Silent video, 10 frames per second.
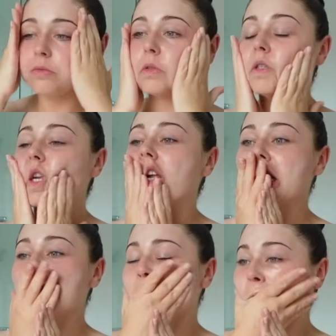
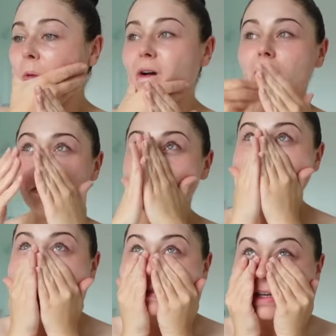routine on the
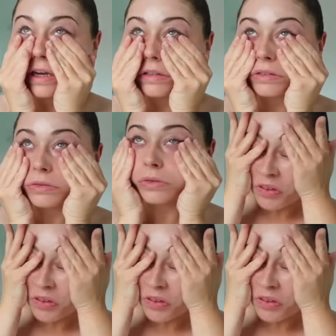main channel.